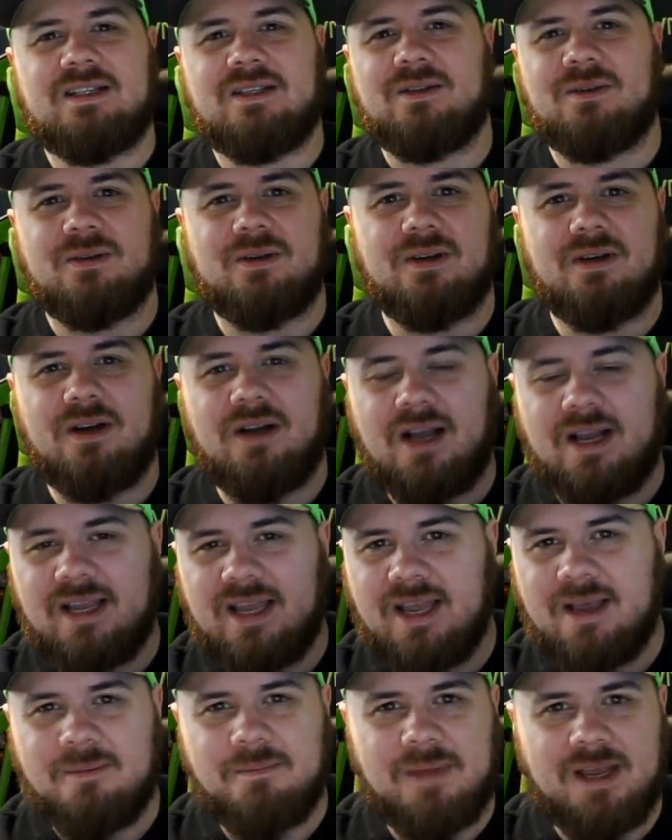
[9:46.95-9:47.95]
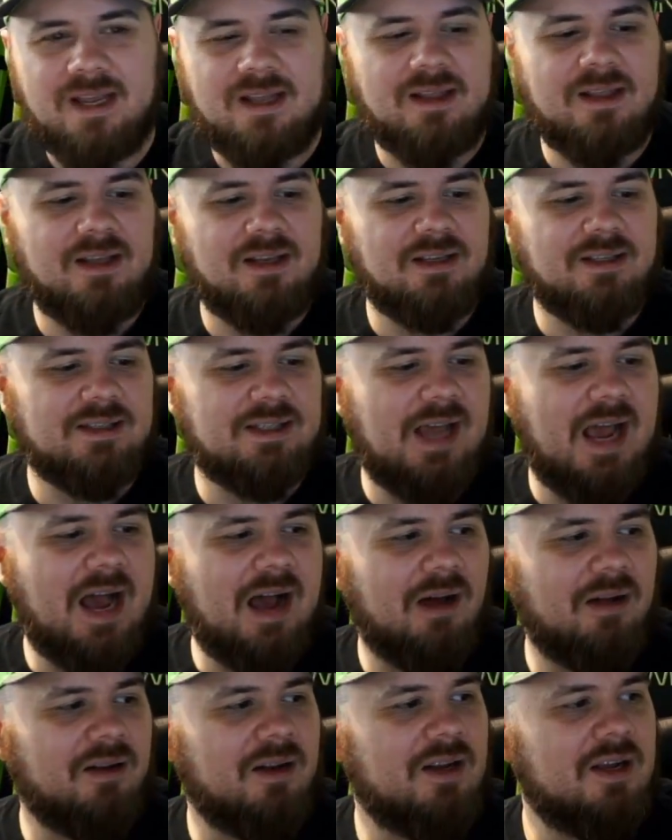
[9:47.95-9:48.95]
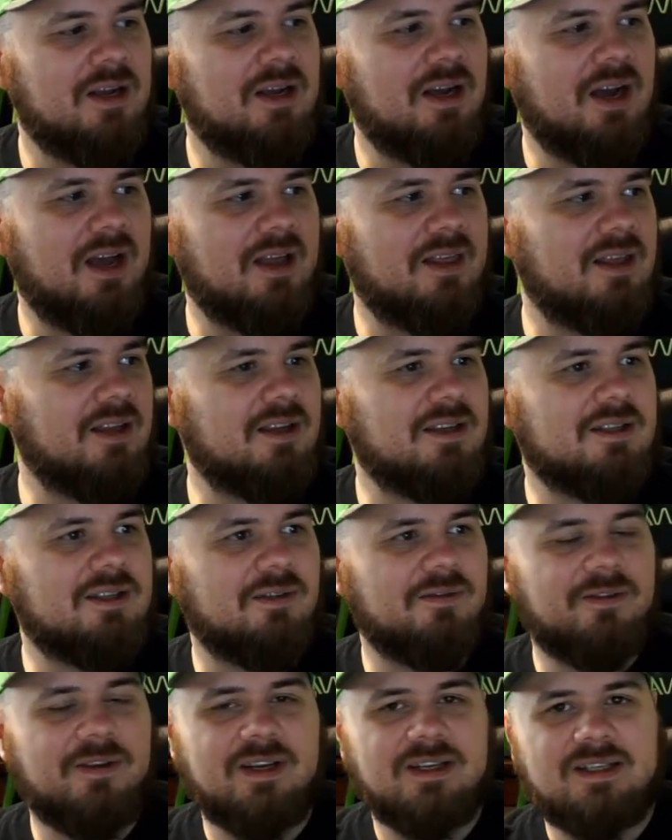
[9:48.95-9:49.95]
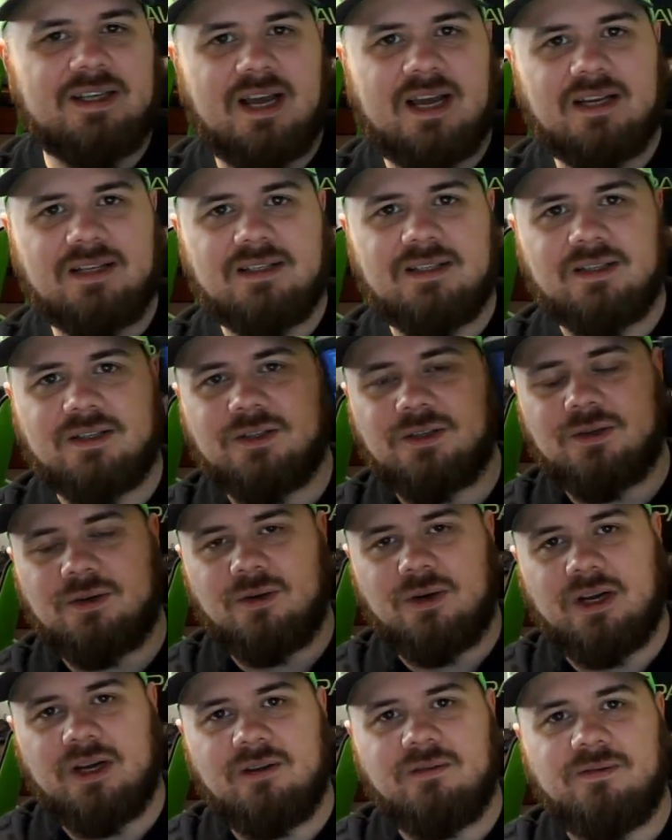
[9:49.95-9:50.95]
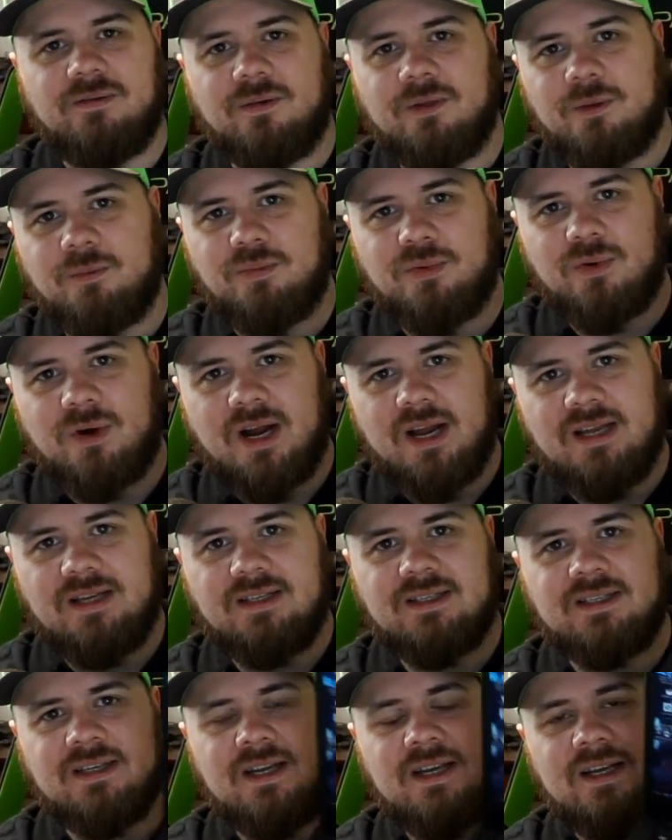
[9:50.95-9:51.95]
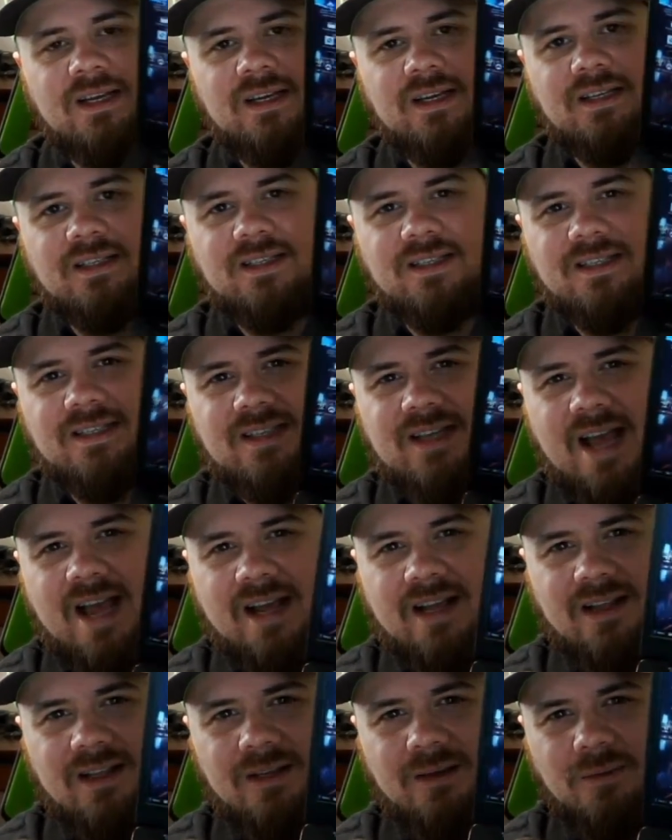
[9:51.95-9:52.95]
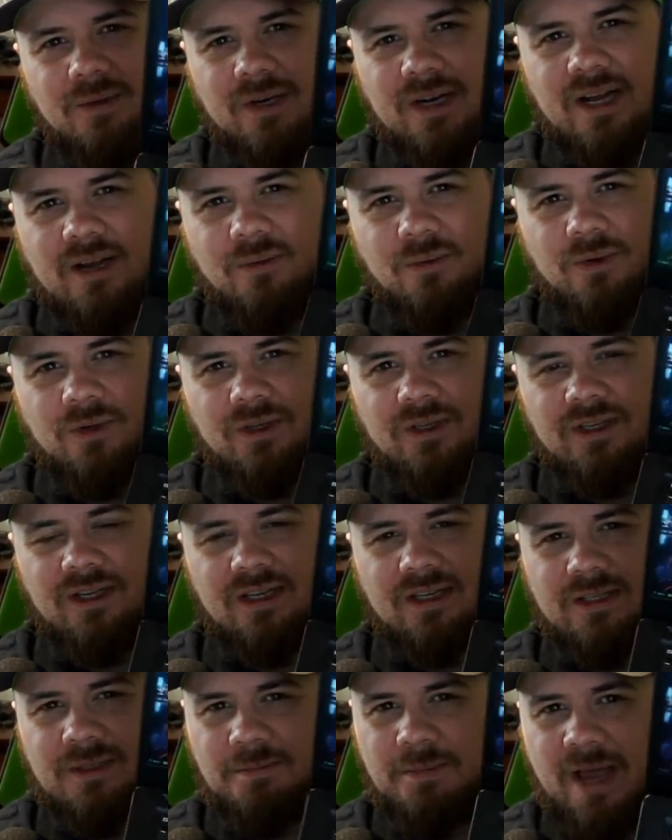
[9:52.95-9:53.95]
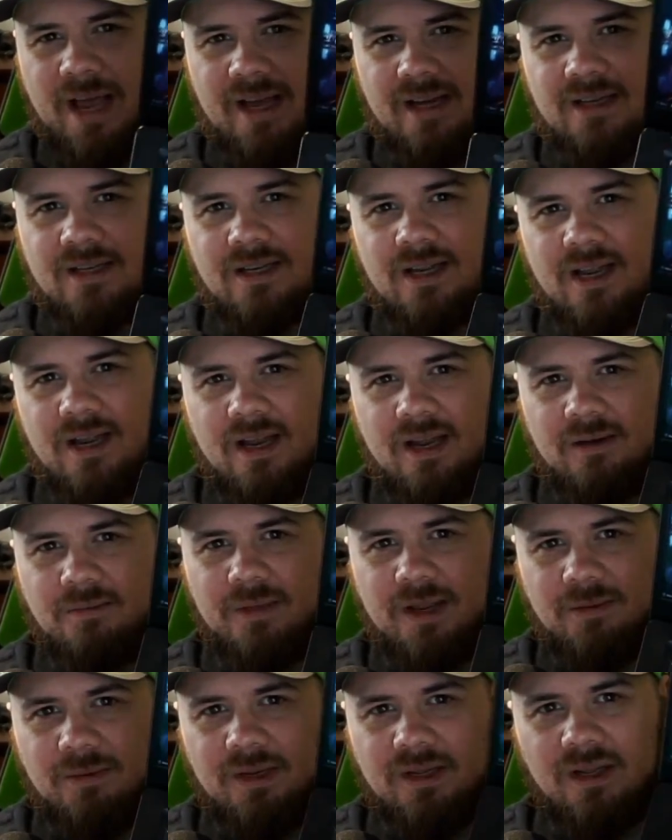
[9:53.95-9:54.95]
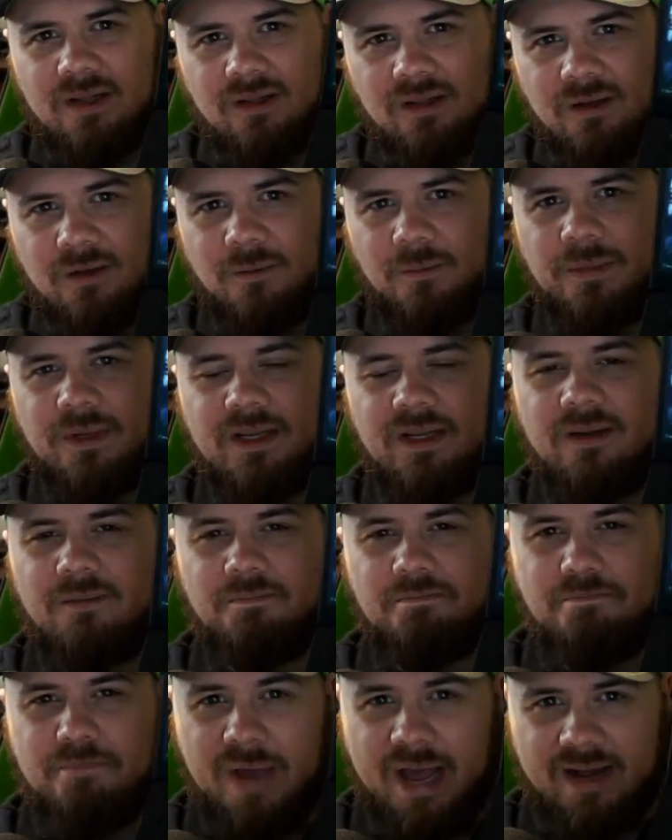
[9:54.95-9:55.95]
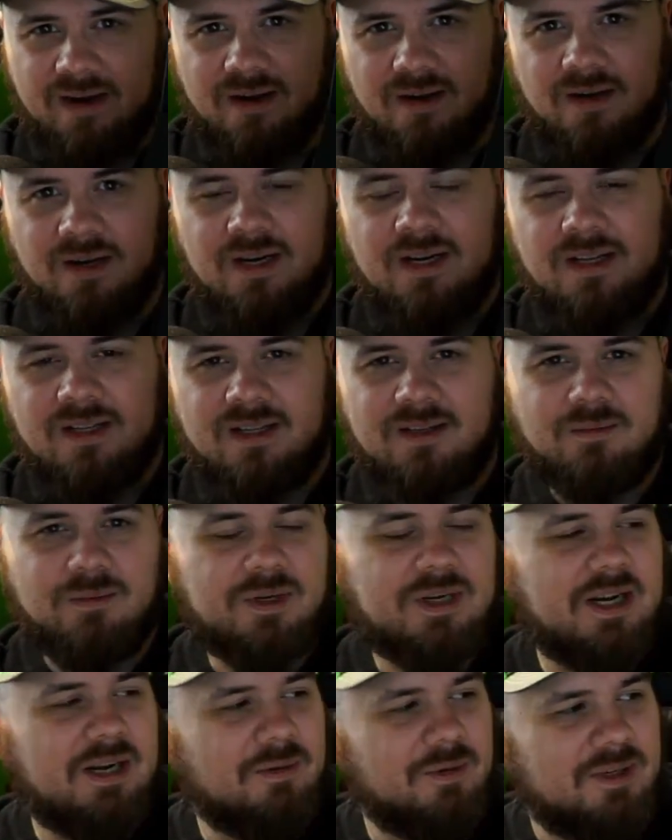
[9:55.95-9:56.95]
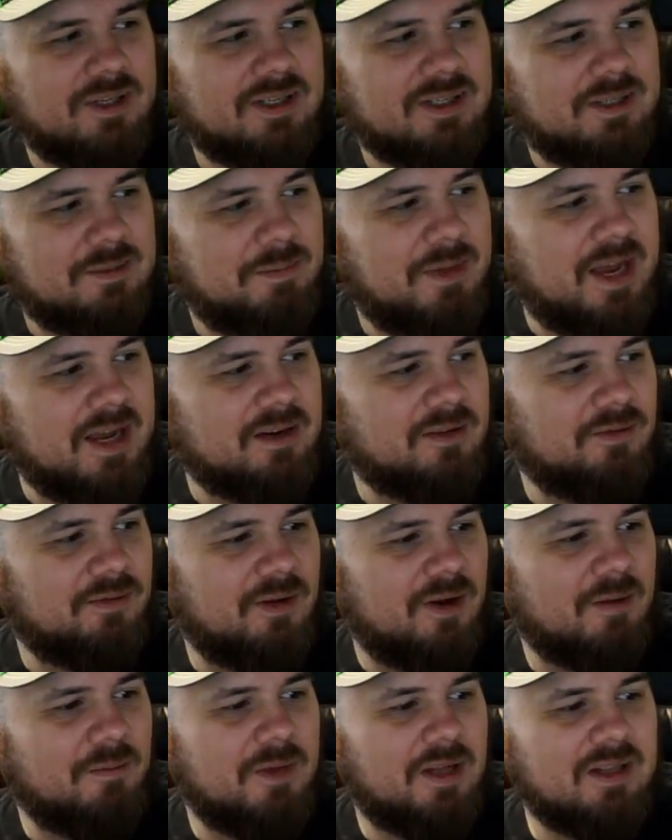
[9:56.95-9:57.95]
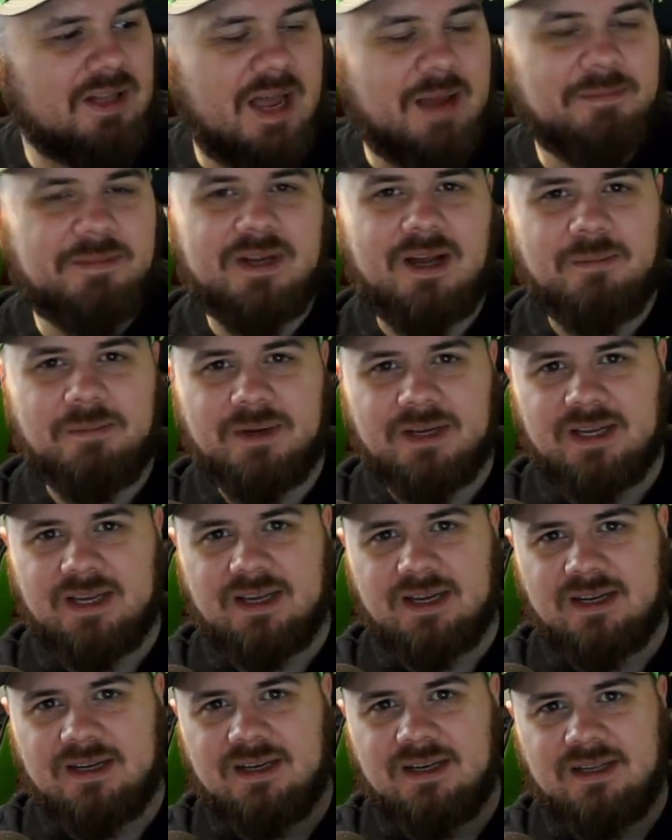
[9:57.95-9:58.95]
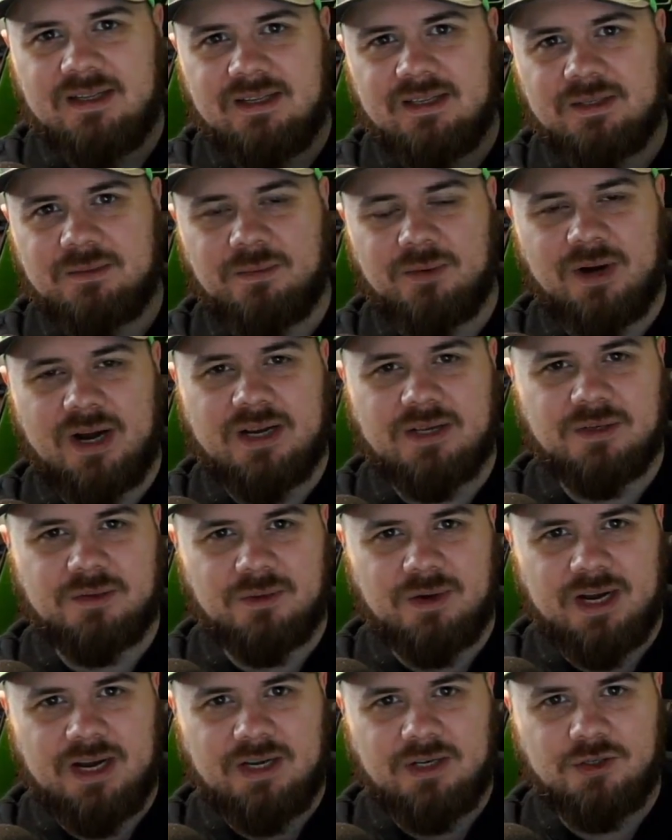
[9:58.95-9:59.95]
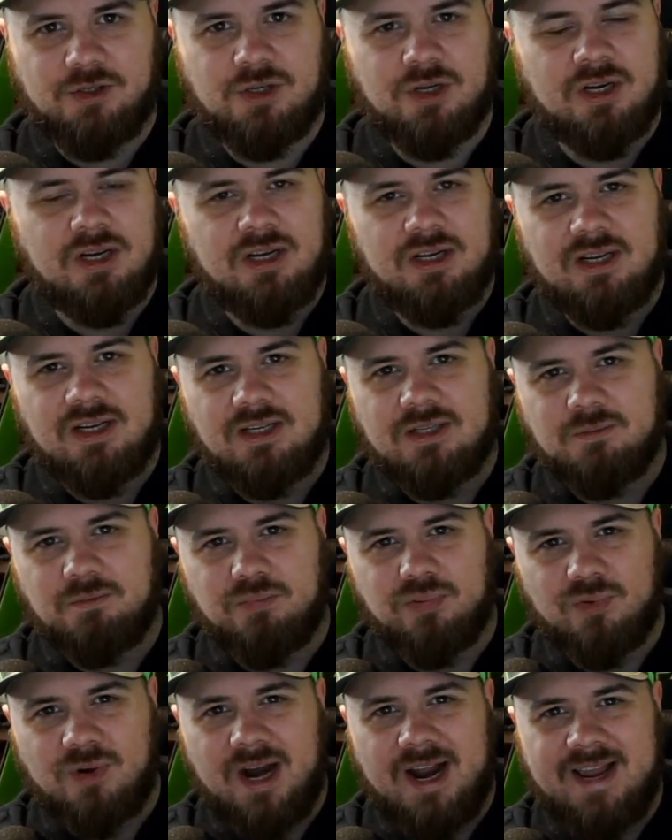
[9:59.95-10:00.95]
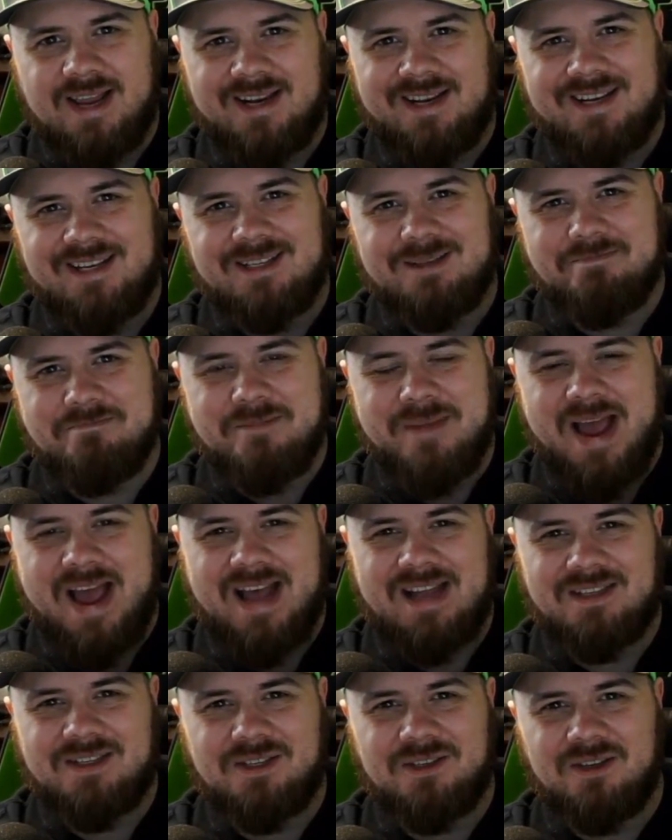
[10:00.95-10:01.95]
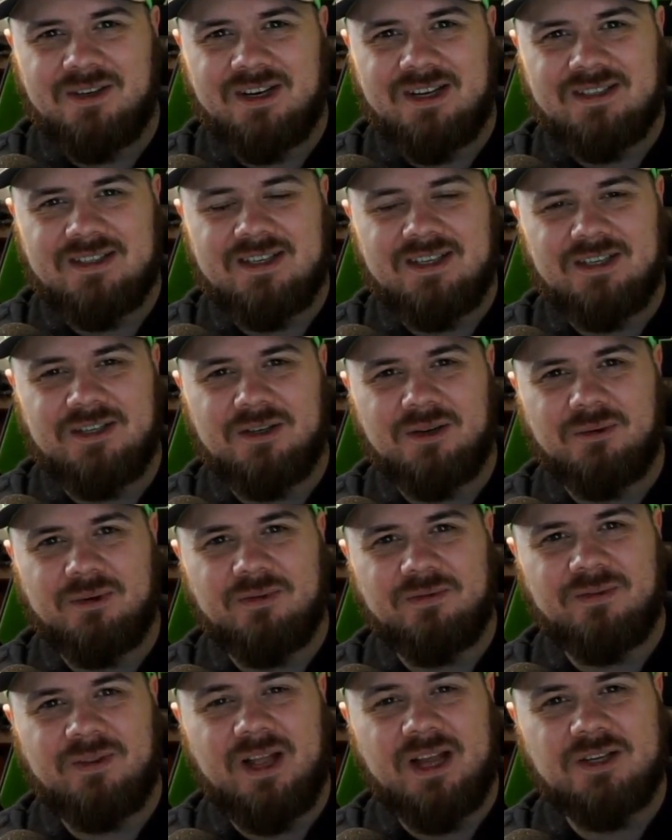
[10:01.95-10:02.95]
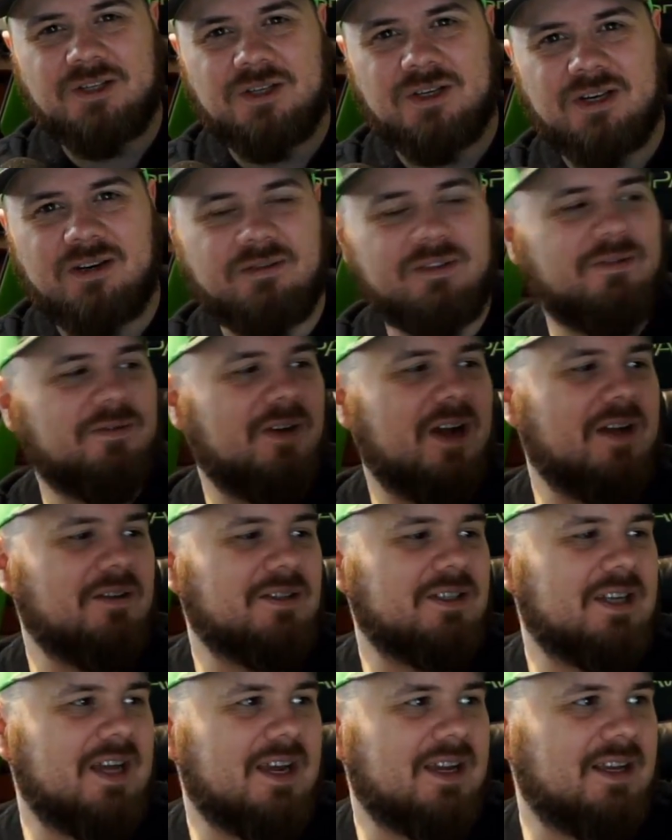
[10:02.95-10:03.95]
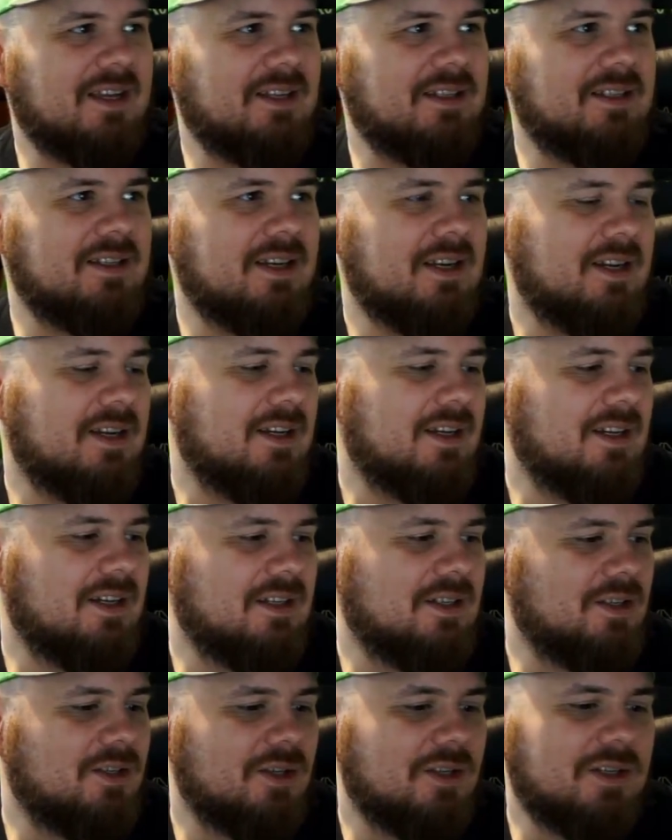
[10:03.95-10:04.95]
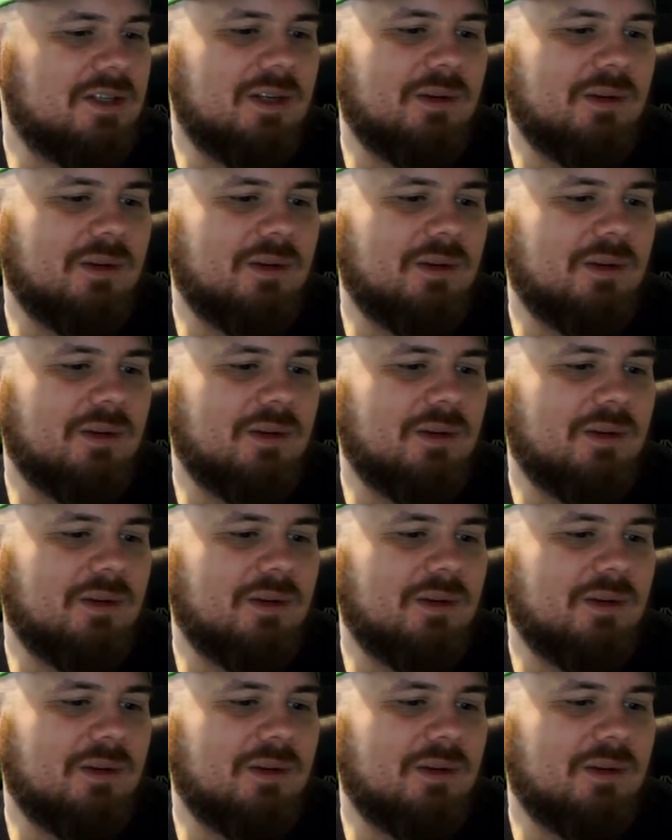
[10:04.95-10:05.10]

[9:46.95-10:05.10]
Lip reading: or I can't make things out. I think it's a fantastic screen for the price. It's exactly what I would expect, and maybe a little bit better than what I would expect from a laptop, again, in this price range. It's bright, it's matte, so you're not seeing your reflection every 5 seconds. It's just a